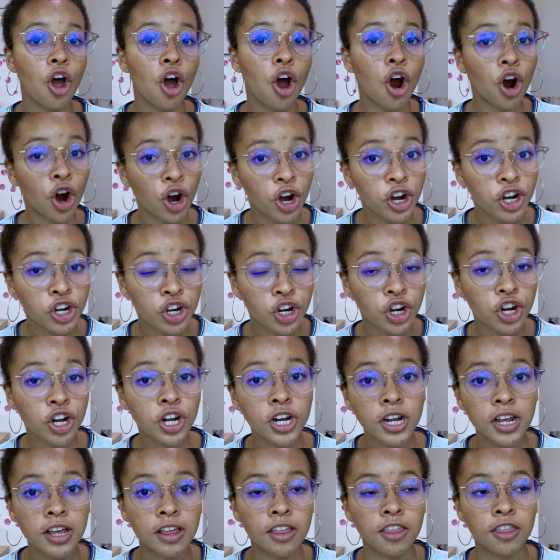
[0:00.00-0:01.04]
harder
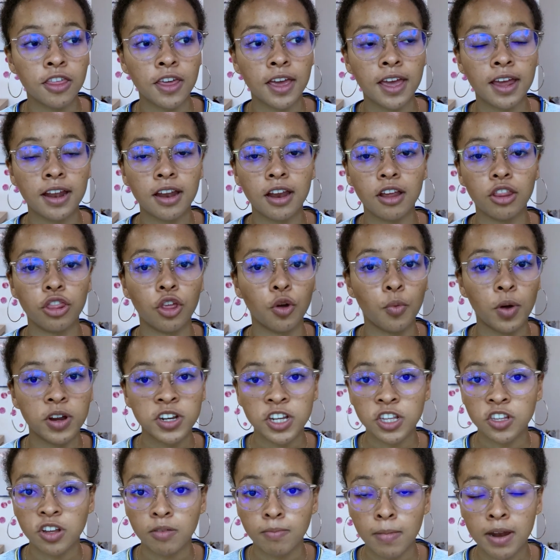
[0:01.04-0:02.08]
than the
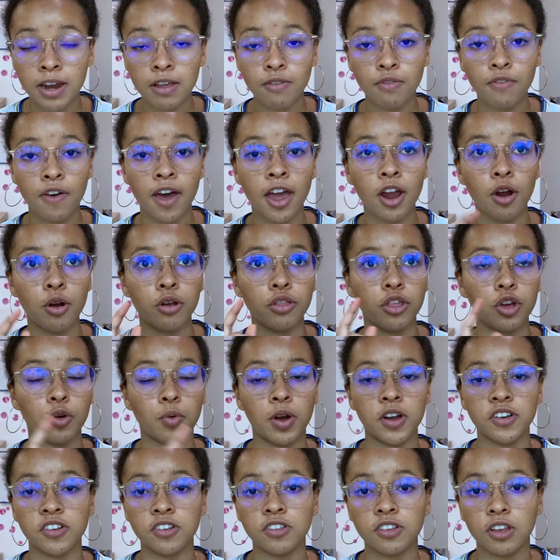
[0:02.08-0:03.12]
questions on Medify or the
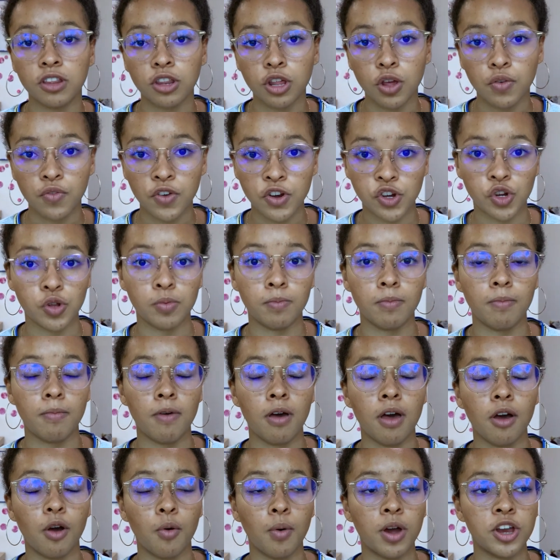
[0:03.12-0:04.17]
questions on the official
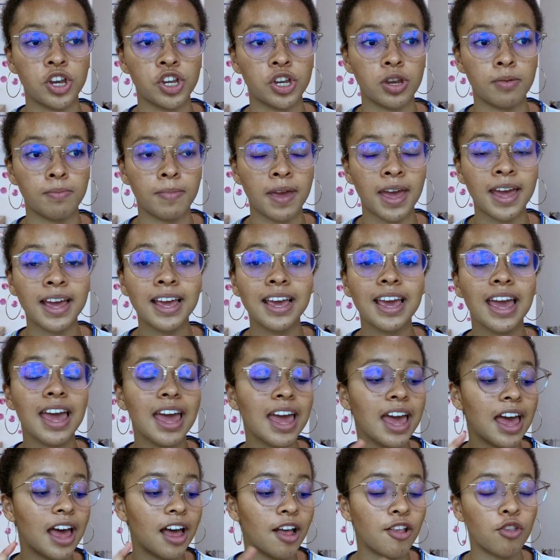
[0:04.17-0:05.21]
question bank,
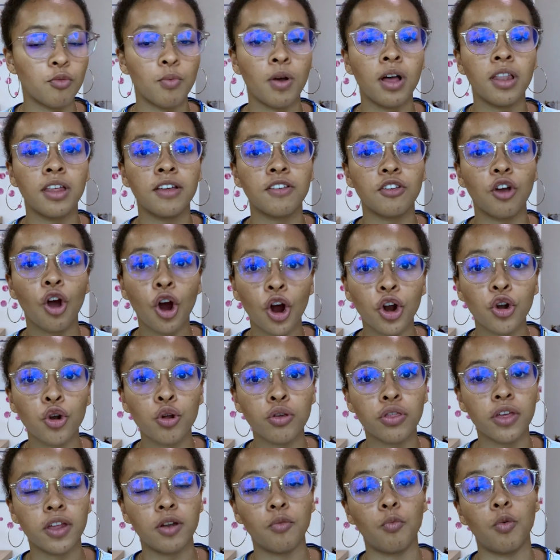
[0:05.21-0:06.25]
as well as harder
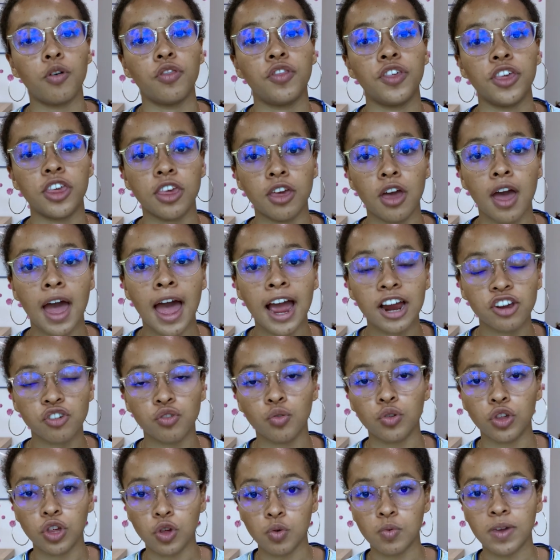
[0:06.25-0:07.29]
than what the actual
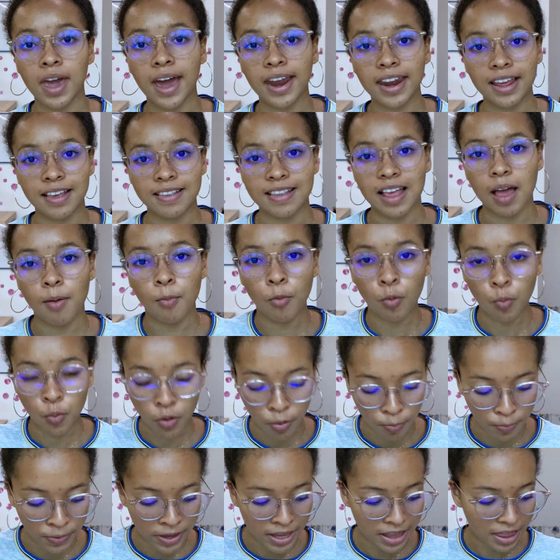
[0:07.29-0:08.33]
Ucat exam will
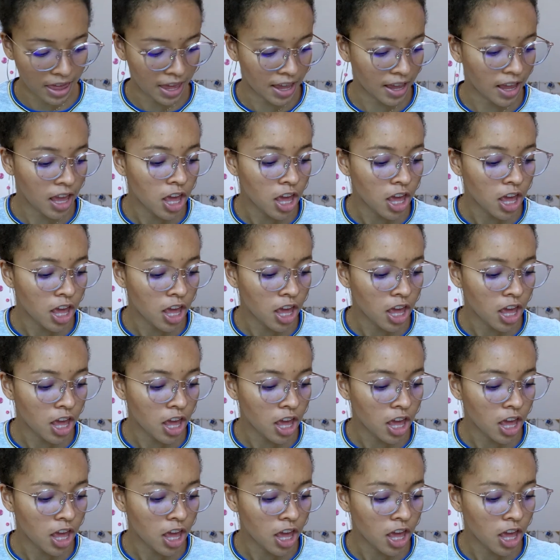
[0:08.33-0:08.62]
be like.